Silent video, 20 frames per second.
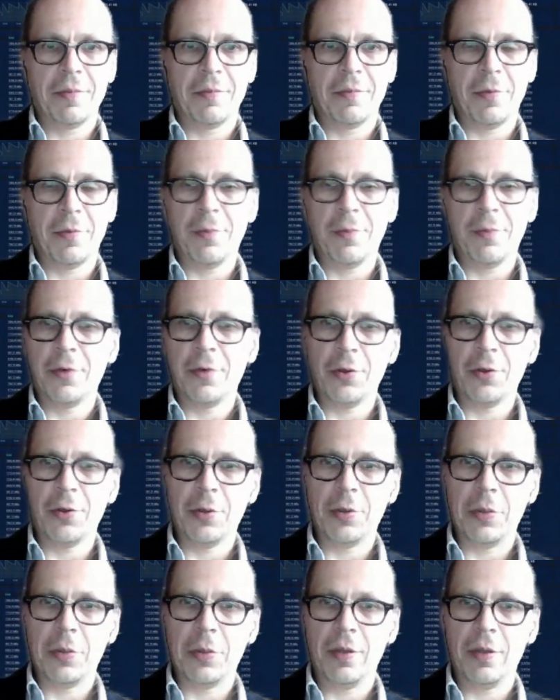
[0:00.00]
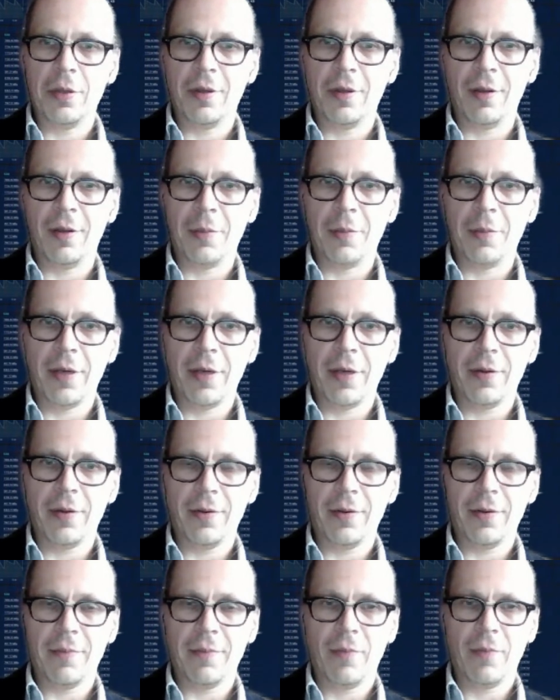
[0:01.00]
of economy and
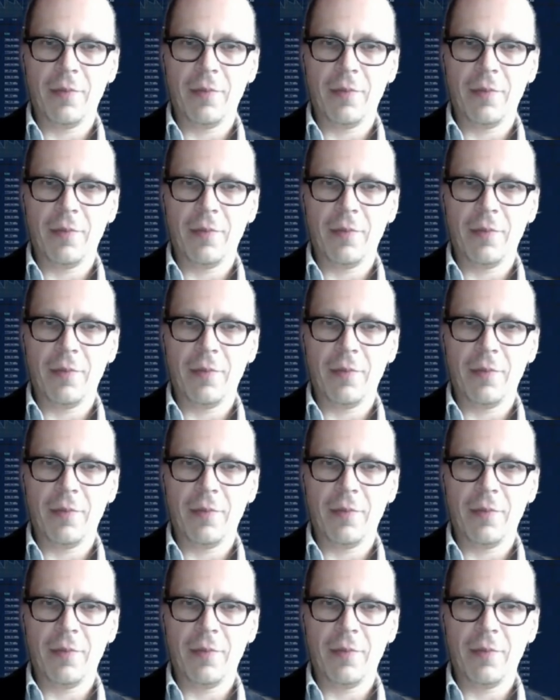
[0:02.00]
markets,